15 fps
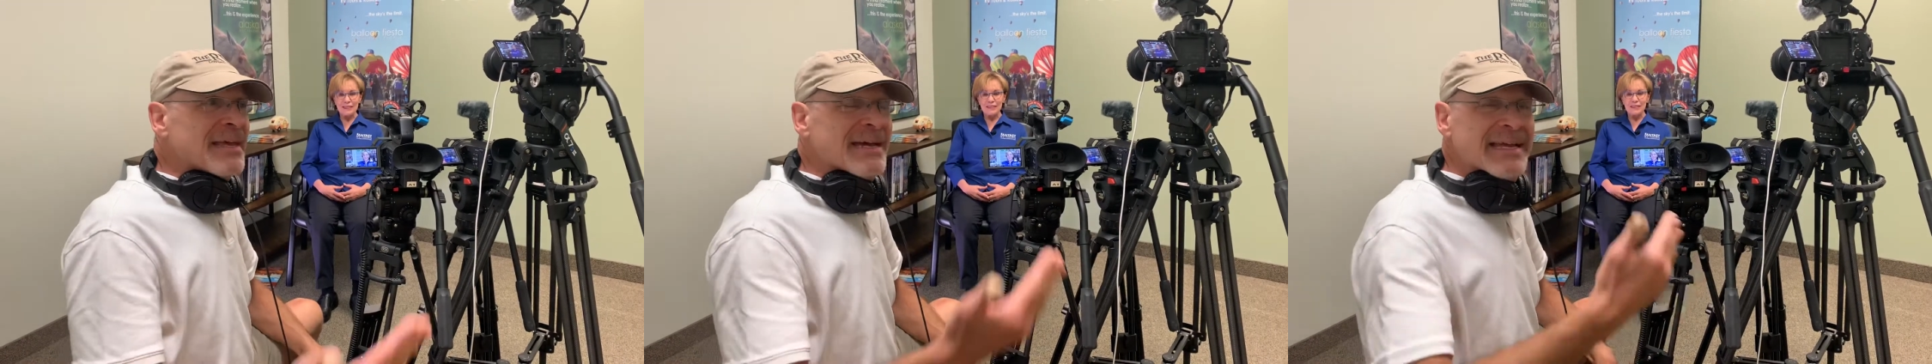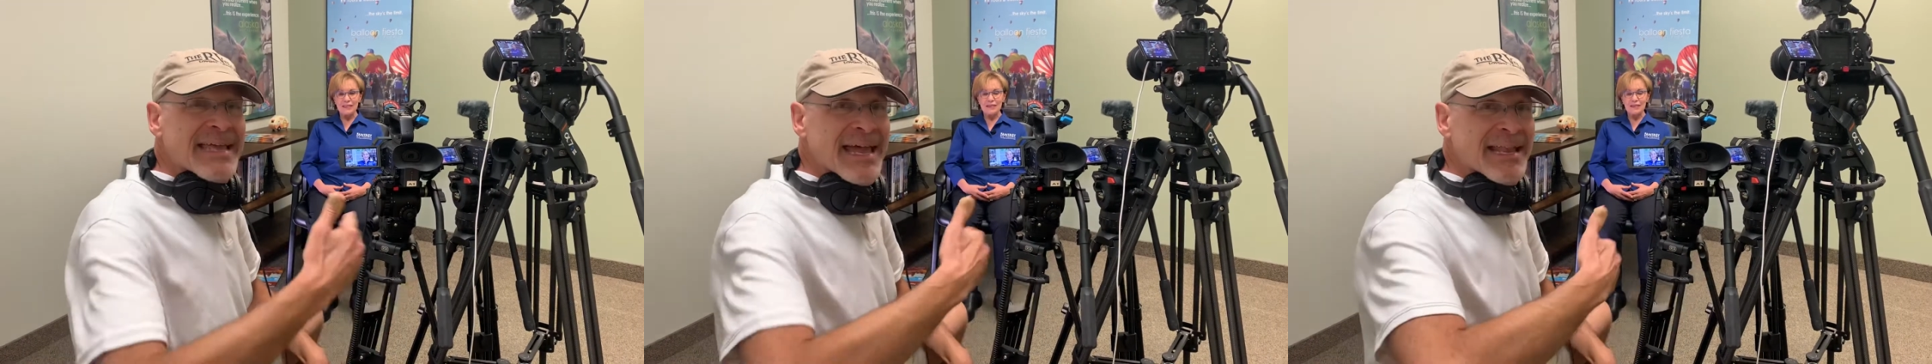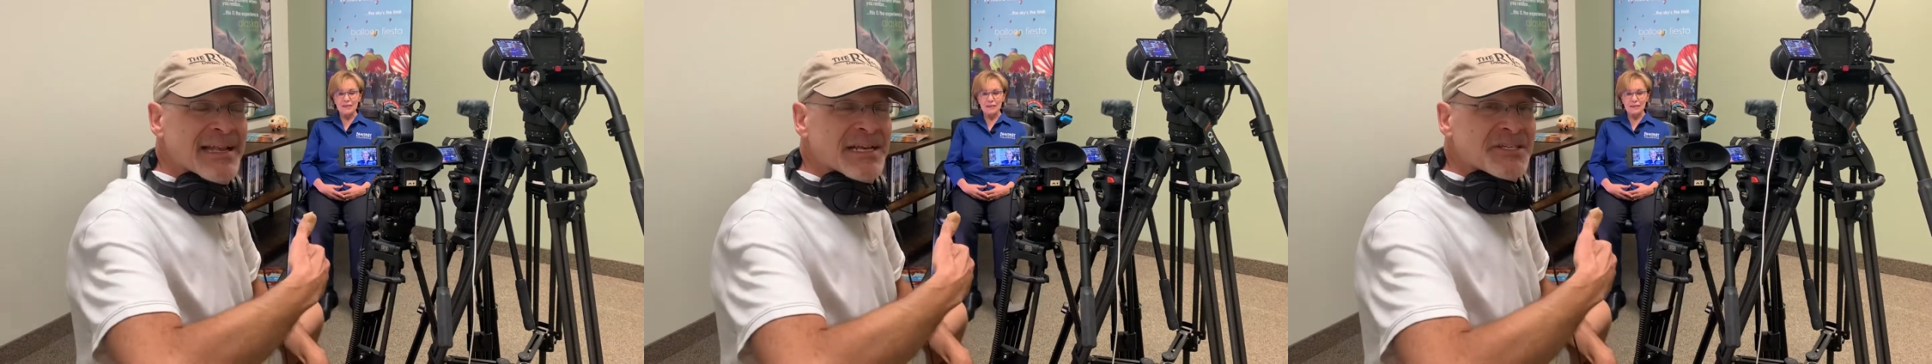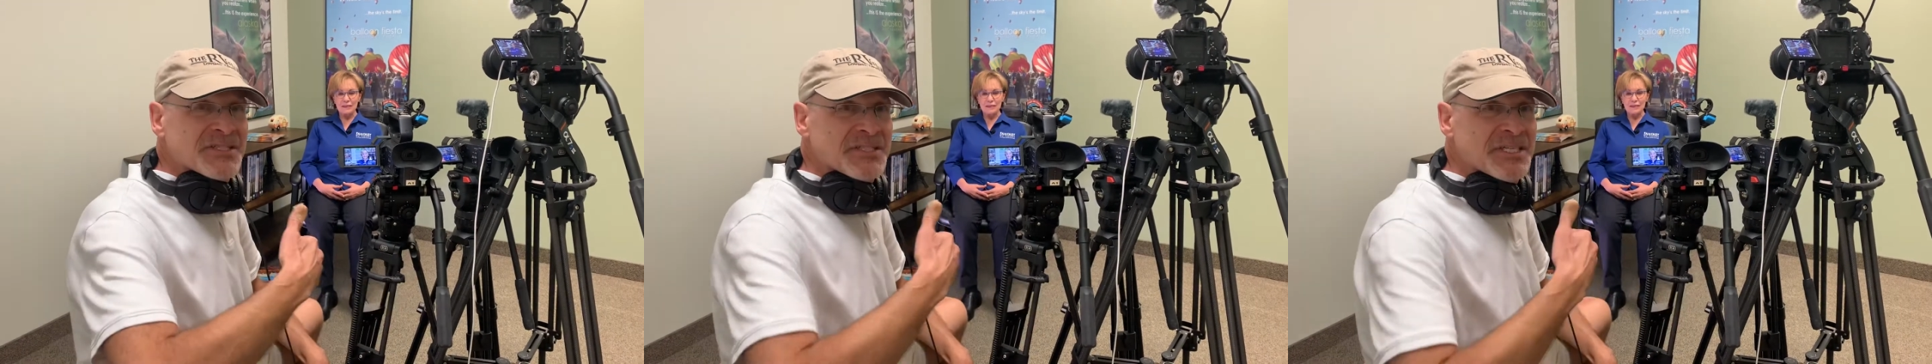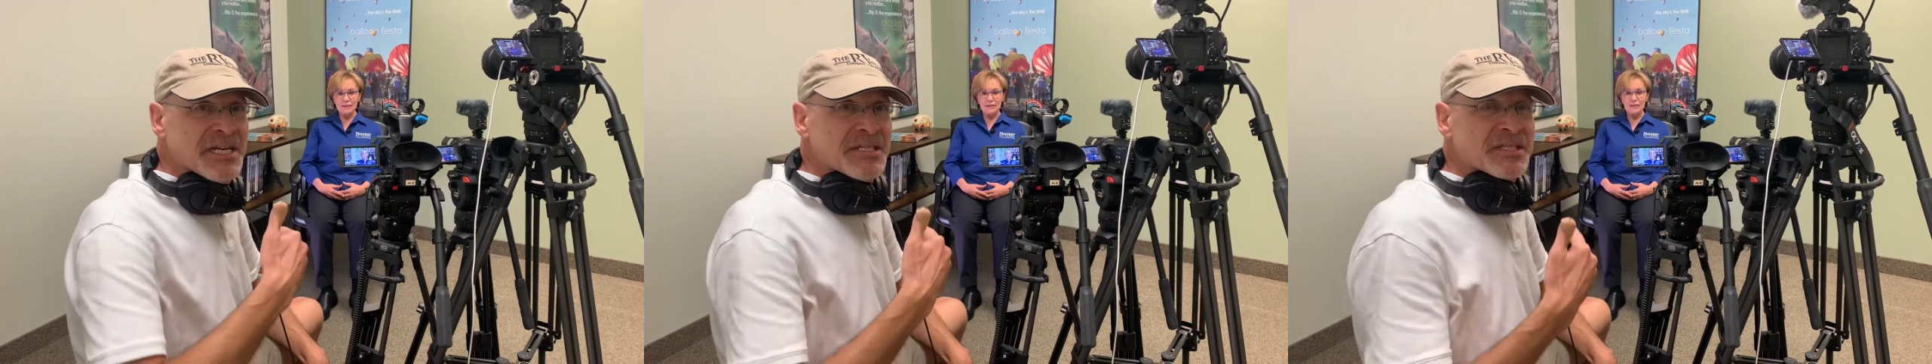Again,
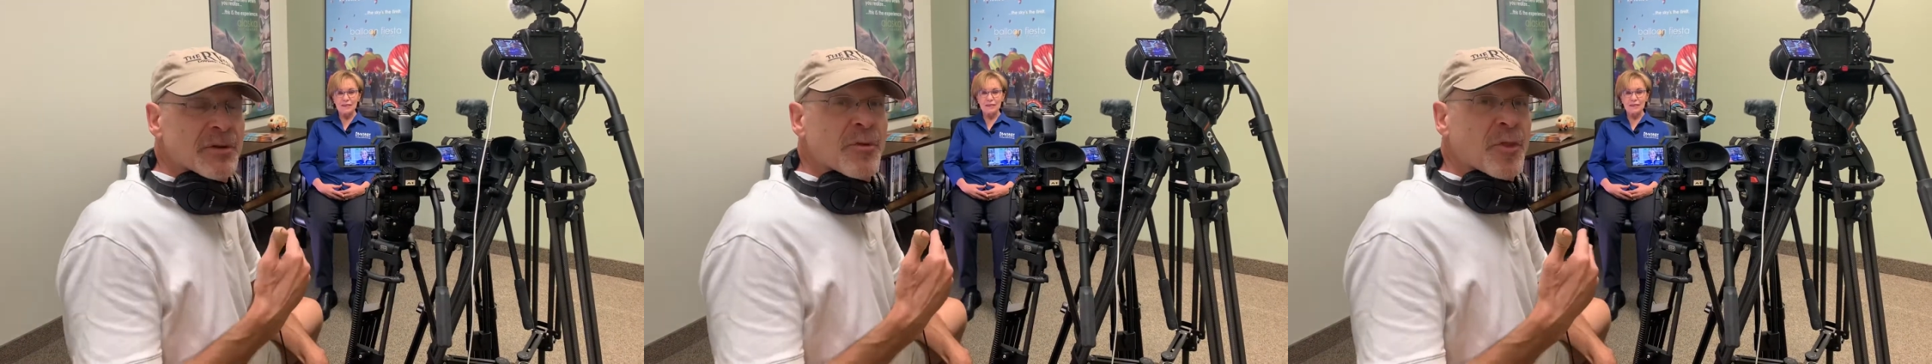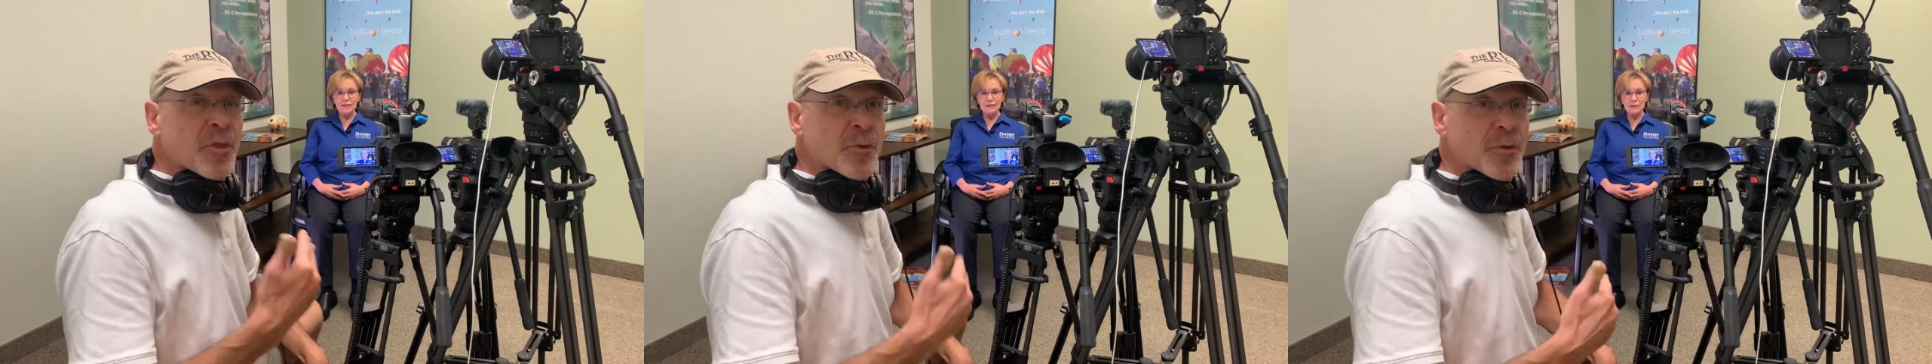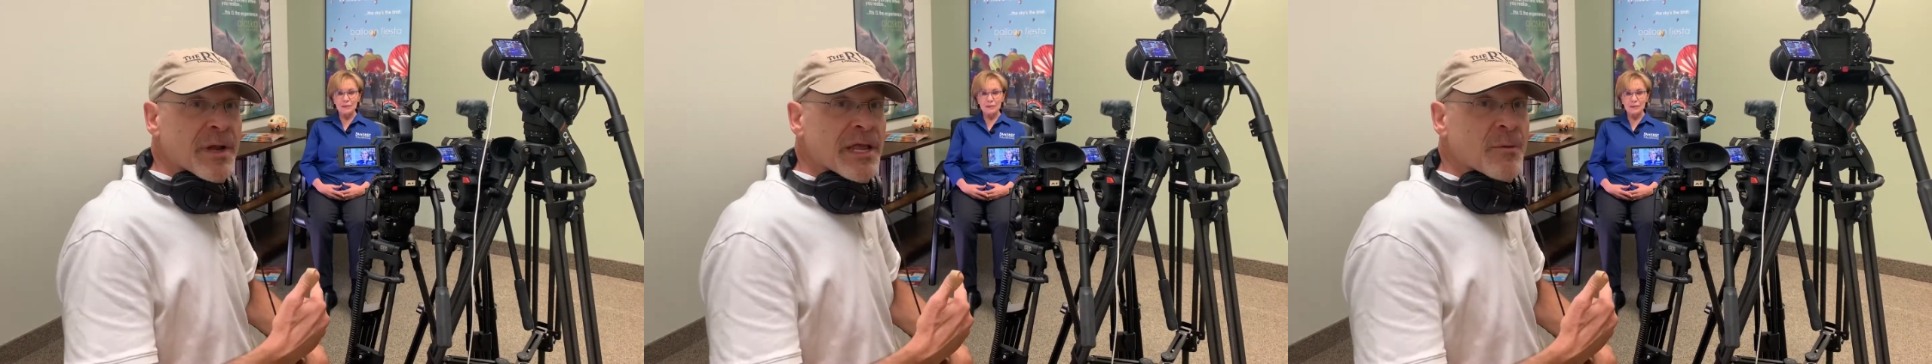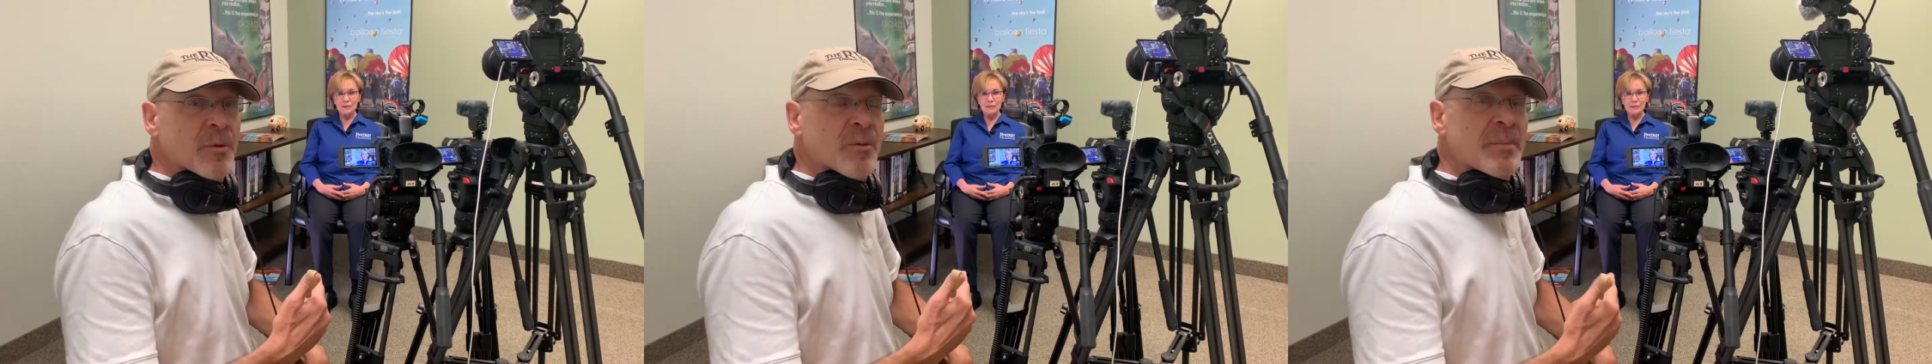season three will